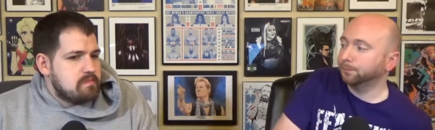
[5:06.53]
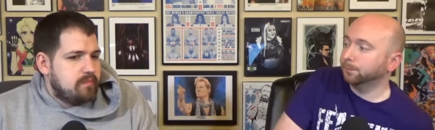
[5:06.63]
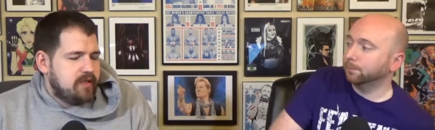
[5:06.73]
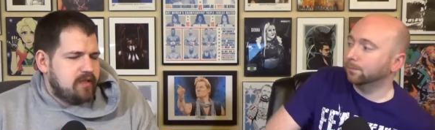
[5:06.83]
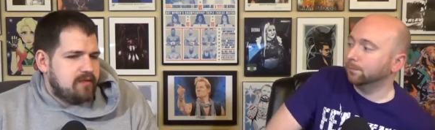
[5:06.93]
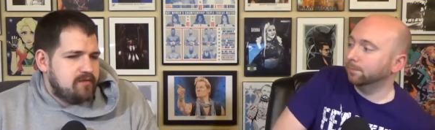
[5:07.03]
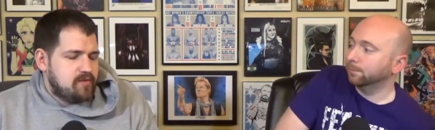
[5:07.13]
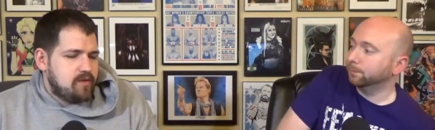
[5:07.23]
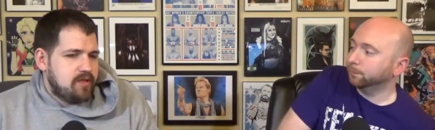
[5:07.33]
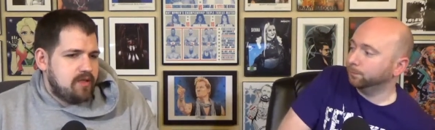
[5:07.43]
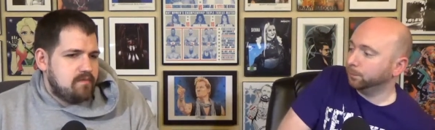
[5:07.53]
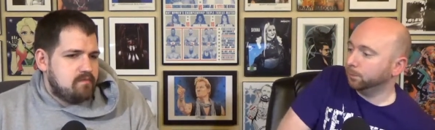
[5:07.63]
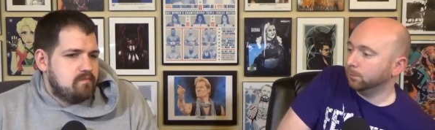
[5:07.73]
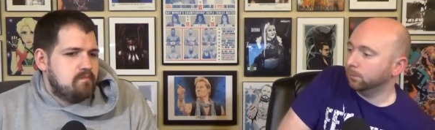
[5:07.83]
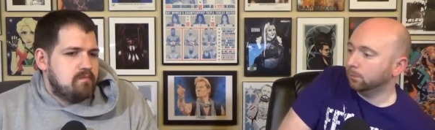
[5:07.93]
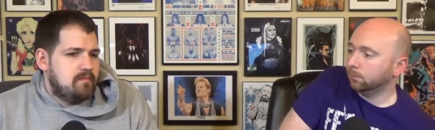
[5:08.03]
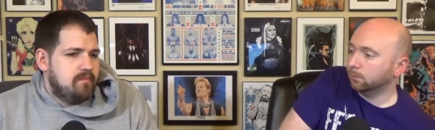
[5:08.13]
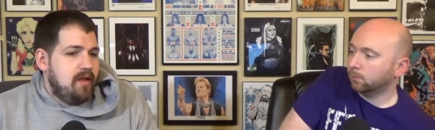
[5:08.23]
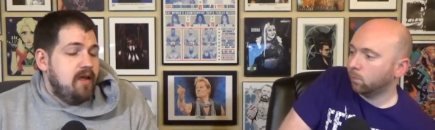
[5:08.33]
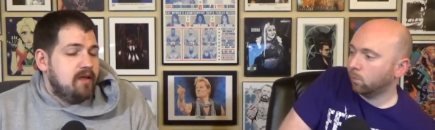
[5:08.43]
Speaker 1: But yeah, there's really
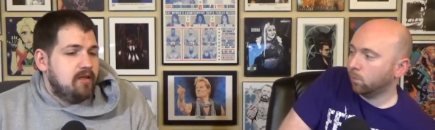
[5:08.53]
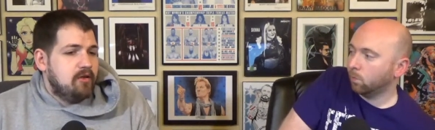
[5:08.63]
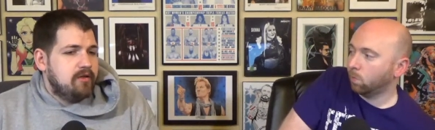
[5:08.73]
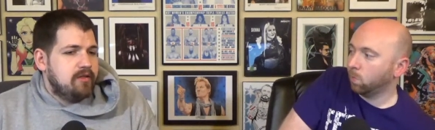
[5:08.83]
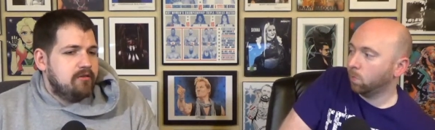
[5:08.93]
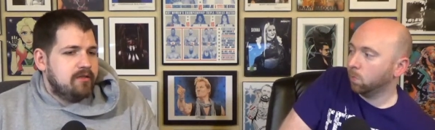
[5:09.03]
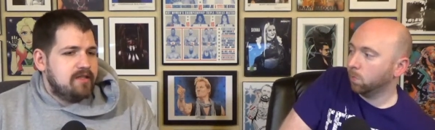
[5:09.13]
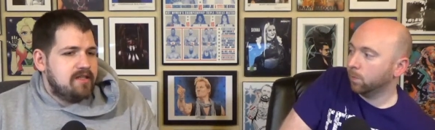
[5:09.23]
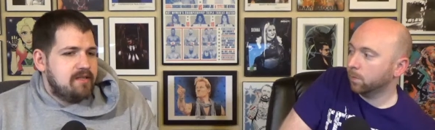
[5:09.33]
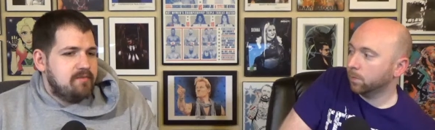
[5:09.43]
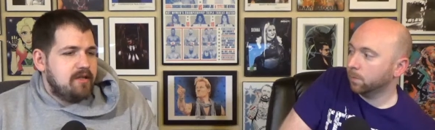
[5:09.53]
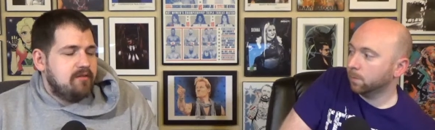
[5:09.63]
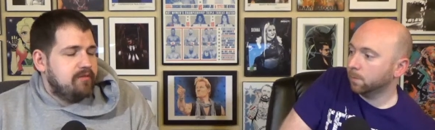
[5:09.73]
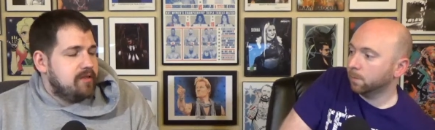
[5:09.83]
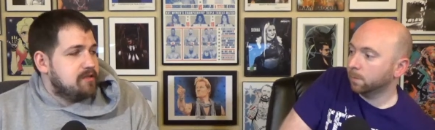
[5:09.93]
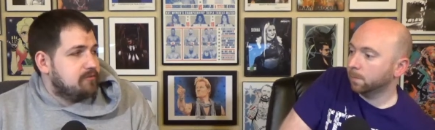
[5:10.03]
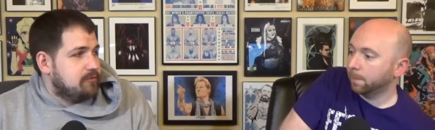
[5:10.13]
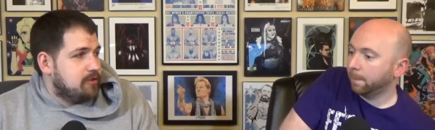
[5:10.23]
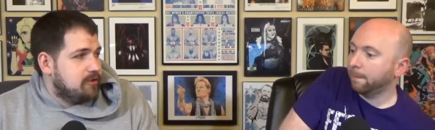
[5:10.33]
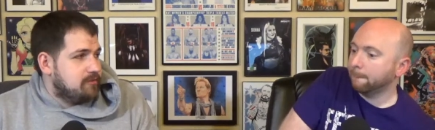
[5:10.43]
going going into the main event of
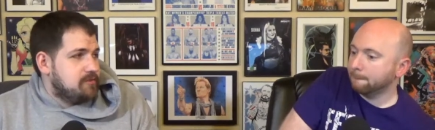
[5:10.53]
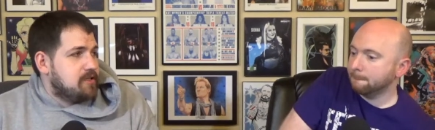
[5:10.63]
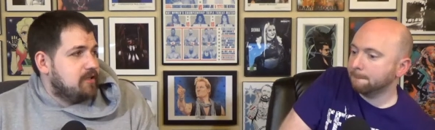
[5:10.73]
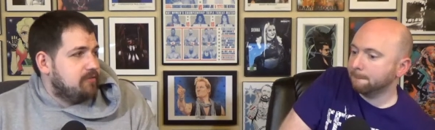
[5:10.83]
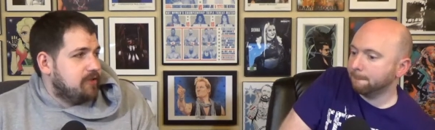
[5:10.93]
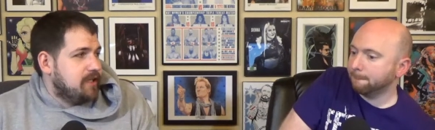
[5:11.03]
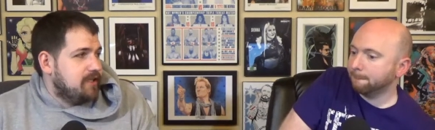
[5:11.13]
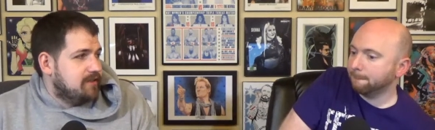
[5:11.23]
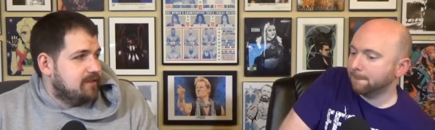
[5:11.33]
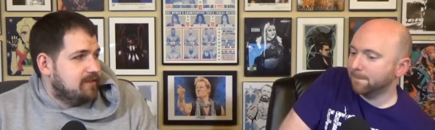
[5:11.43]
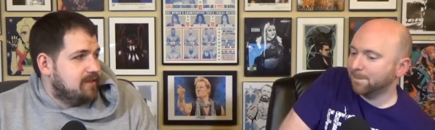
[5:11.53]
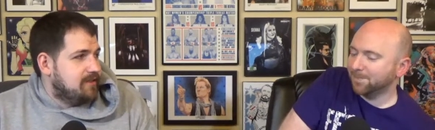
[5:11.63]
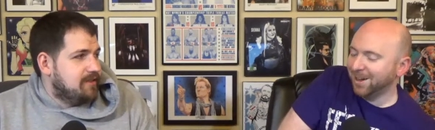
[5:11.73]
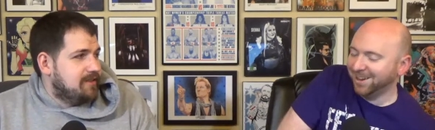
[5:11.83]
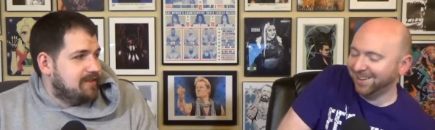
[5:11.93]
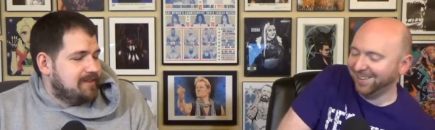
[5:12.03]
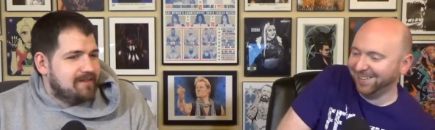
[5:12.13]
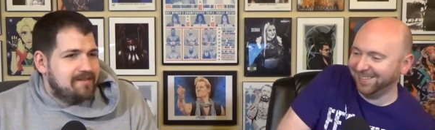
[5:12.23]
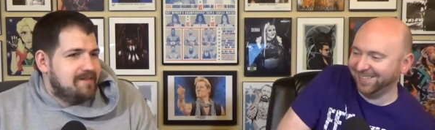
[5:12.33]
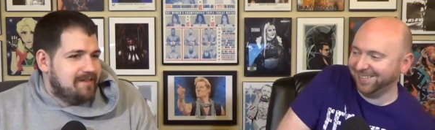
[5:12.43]
Raw. It was kind of funny.
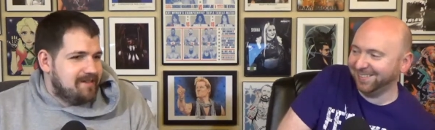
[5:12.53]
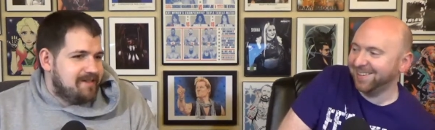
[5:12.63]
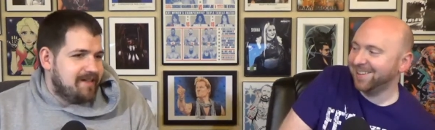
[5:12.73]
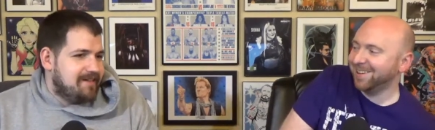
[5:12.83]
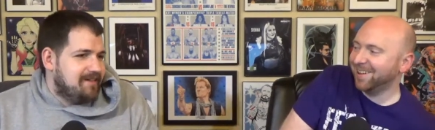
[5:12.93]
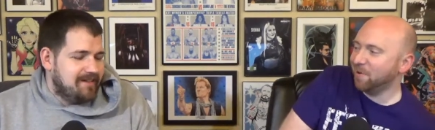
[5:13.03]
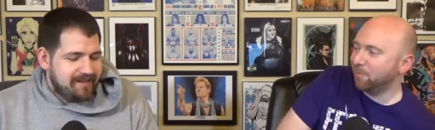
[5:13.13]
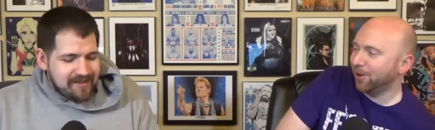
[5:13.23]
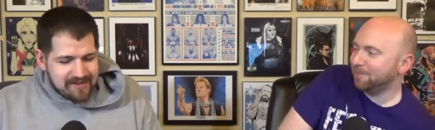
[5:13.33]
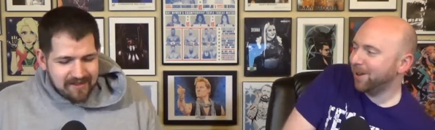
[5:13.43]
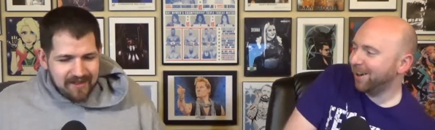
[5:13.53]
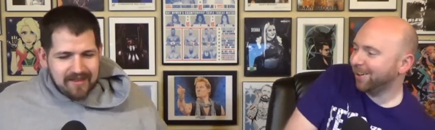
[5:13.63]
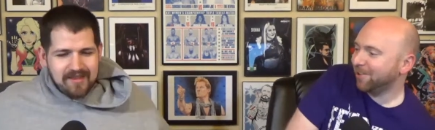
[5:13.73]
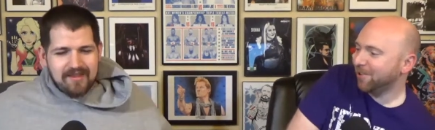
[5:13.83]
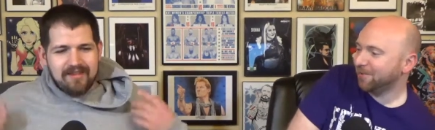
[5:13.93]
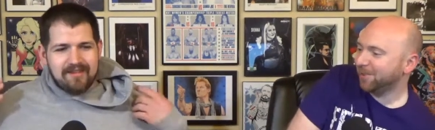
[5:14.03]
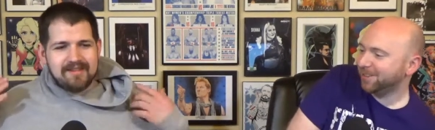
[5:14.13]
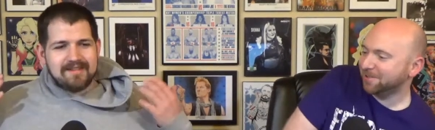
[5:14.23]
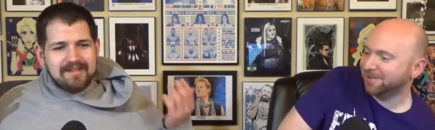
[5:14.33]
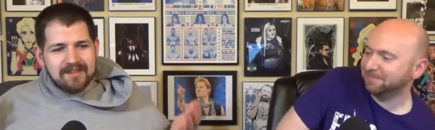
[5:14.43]
It's like our boy this, Baron Corbin.
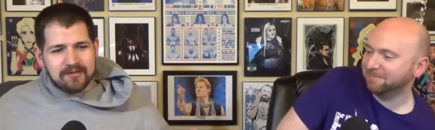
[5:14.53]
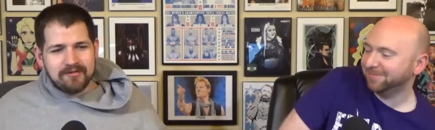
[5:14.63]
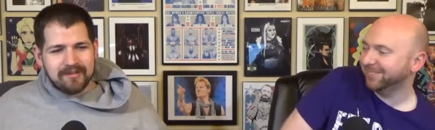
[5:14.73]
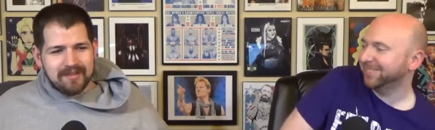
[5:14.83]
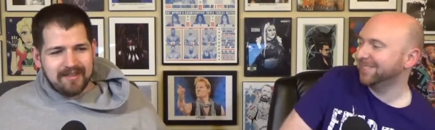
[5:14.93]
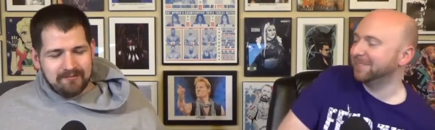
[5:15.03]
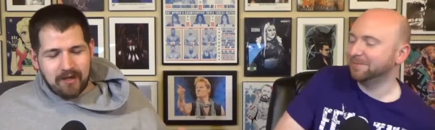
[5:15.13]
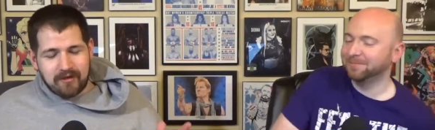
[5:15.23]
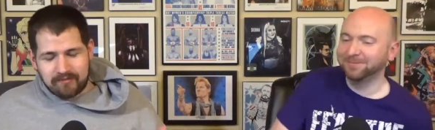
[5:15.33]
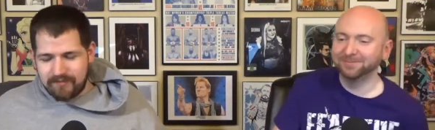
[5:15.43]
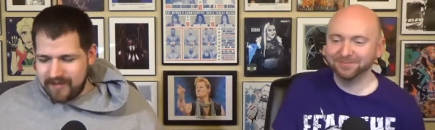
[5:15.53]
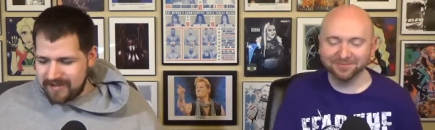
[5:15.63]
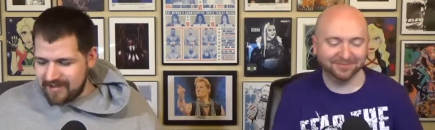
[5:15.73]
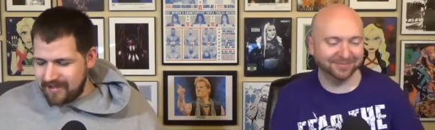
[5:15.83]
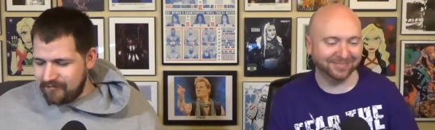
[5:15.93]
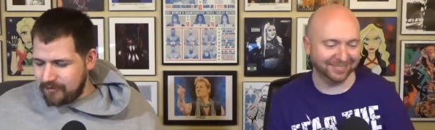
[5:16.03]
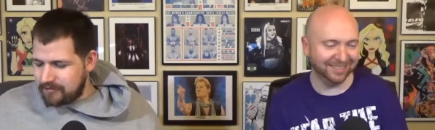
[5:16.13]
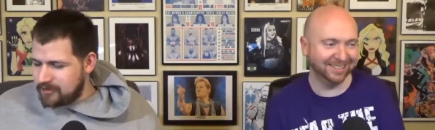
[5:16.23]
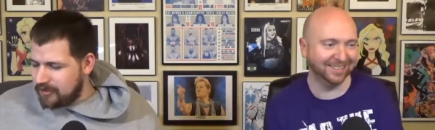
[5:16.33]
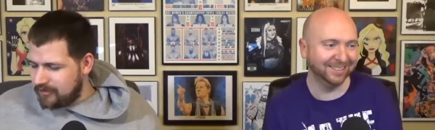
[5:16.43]
There's literally well, that's not even
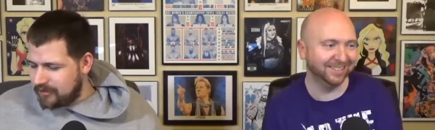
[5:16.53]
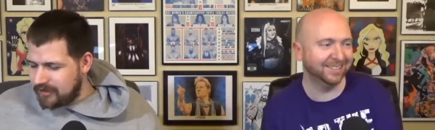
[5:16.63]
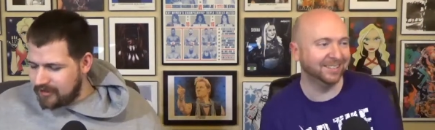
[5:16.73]
what I'm talking about.